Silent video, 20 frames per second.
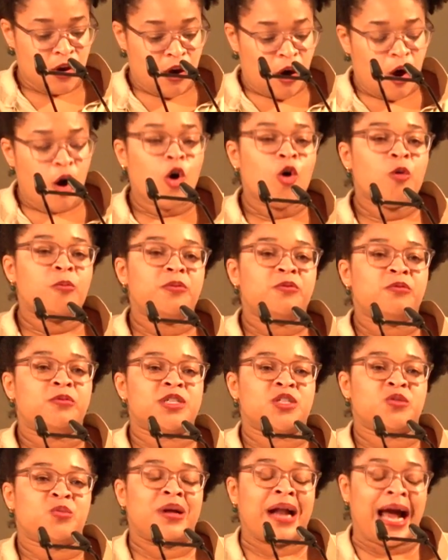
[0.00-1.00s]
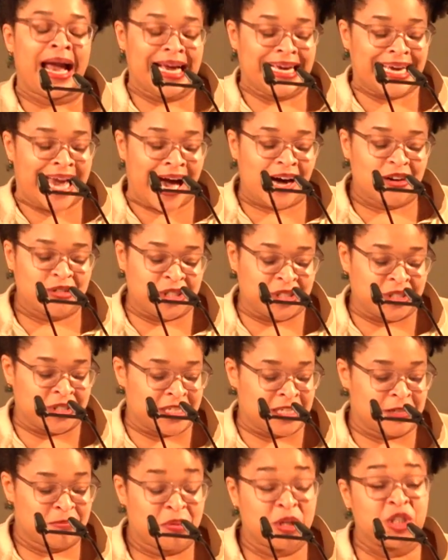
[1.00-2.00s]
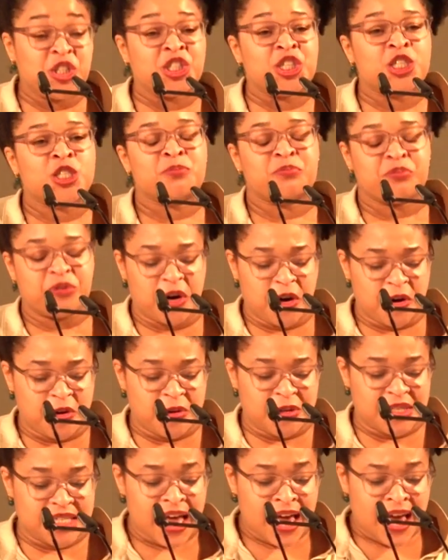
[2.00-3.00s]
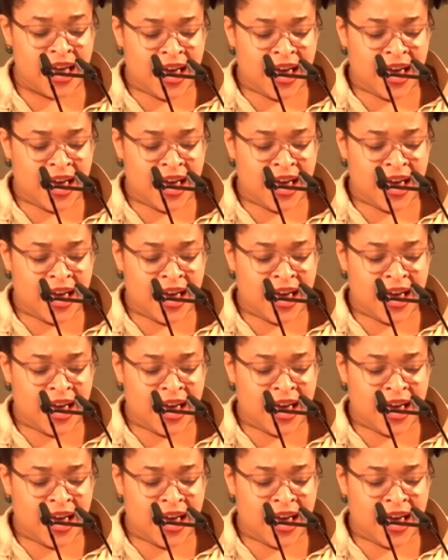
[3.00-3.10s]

Hope was what I encountered in Pushkin's prose,